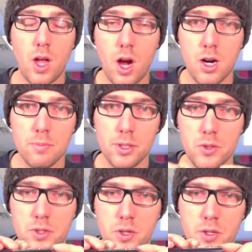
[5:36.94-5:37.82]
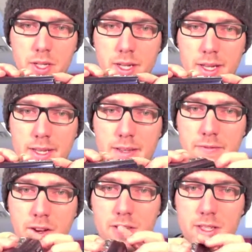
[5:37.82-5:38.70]
Our blue Sony,
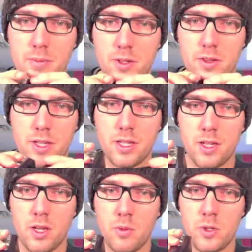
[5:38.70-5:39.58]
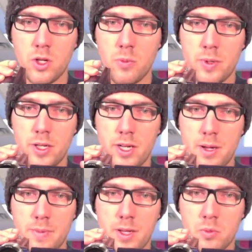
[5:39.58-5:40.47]
very similar thing. When you open it
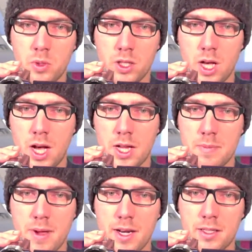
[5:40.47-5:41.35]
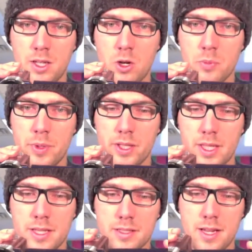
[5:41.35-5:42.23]
up, it will automatically open the
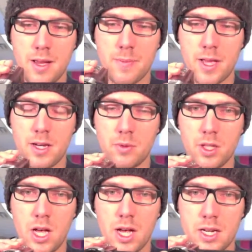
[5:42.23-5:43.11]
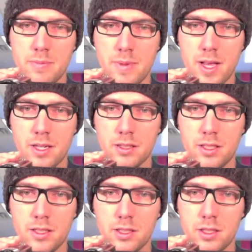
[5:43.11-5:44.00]
lens cap and it will
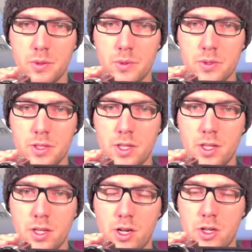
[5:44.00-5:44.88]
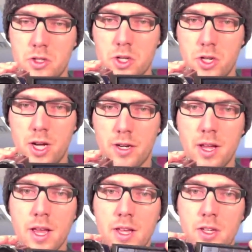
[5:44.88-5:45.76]
automatically close or turn on.
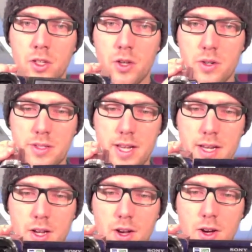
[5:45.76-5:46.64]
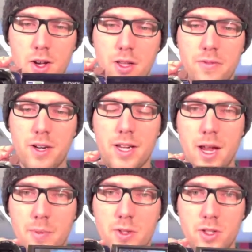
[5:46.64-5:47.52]
You'll notice that all of our
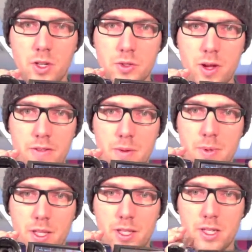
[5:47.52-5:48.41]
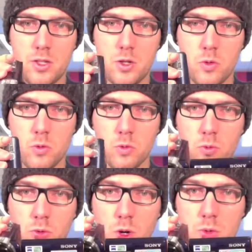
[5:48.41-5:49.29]
cameras also have the ability to
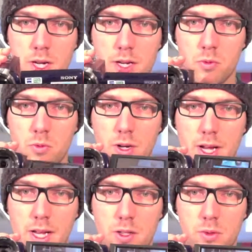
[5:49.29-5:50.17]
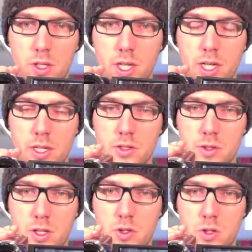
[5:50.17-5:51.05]
rotate around so
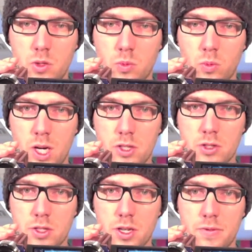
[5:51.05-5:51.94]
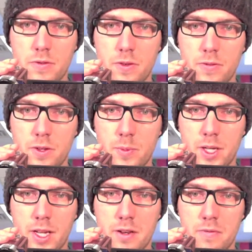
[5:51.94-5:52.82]
that you can watch yourself if you're
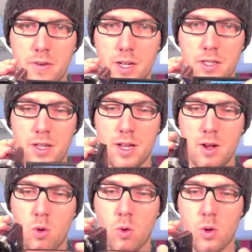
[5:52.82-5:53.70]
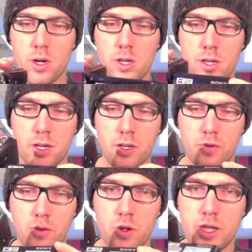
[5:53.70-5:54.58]
filming in front, or it can
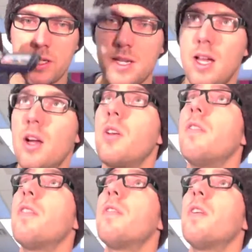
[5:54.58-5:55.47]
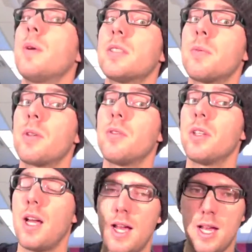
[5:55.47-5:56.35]
rotate down if you're filming something
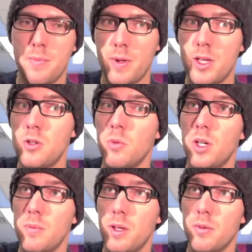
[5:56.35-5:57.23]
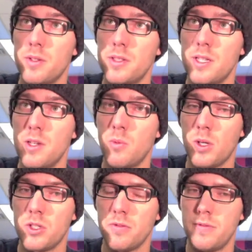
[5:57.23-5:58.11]
really high up and you want to be able to see
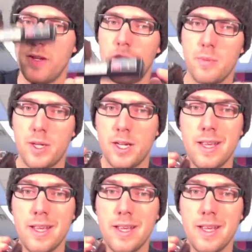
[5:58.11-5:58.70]
what you're filming.